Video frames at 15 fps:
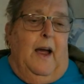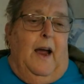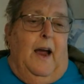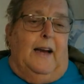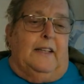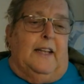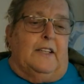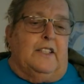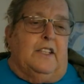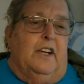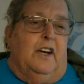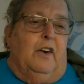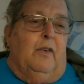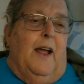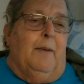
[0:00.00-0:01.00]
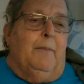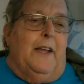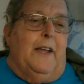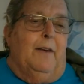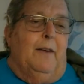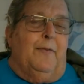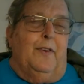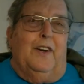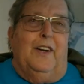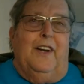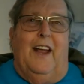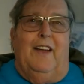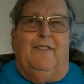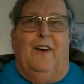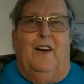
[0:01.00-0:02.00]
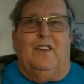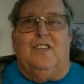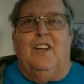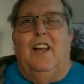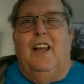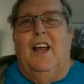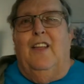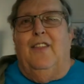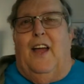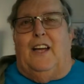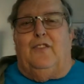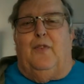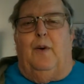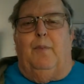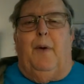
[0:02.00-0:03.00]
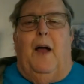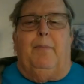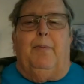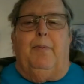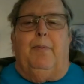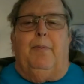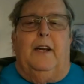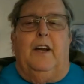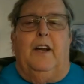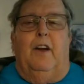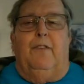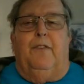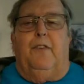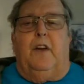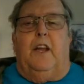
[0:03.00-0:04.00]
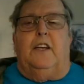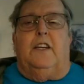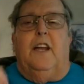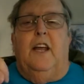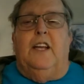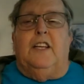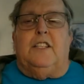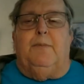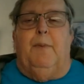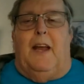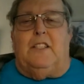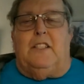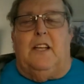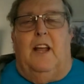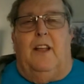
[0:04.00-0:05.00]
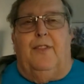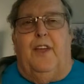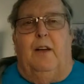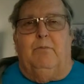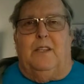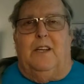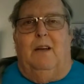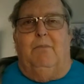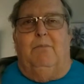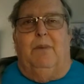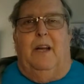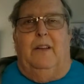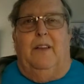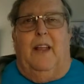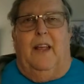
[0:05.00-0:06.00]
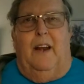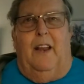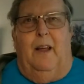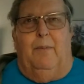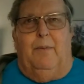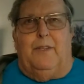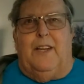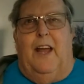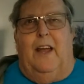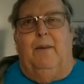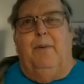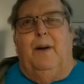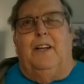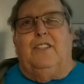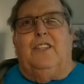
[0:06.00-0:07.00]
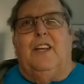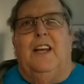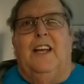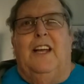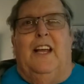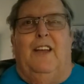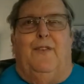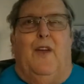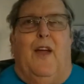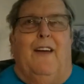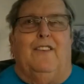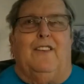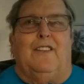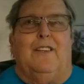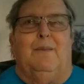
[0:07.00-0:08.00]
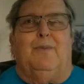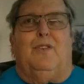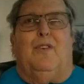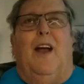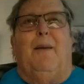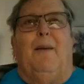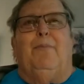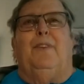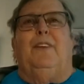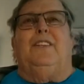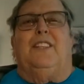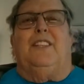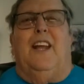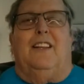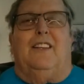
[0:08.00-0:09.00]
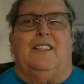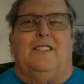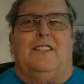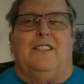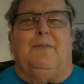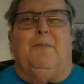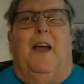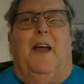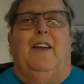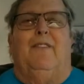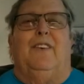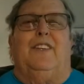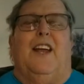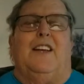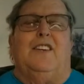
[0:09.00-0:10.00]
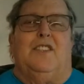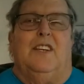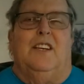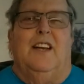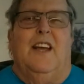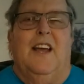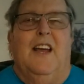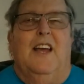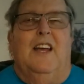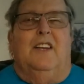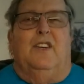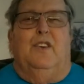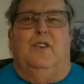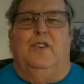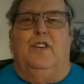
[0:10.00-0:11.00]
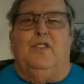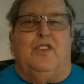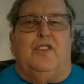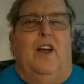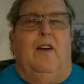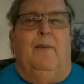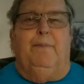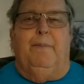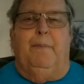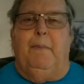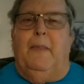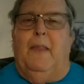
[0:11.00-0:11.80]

all right, that's going to wrap me up for today, folks. Thanks for popping in. Don't forget, smash that thumbs up button. That'll help us out a bunch. If you haven't subscribed, please take this as my invitation to do so.